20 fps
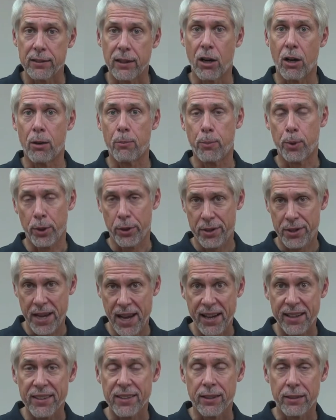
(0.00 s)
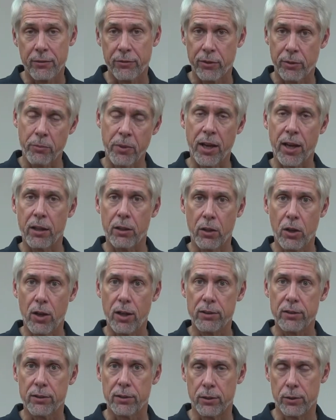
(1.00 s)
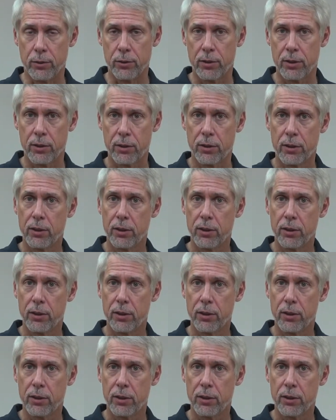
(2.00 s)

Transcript: are protected from that lawsuit.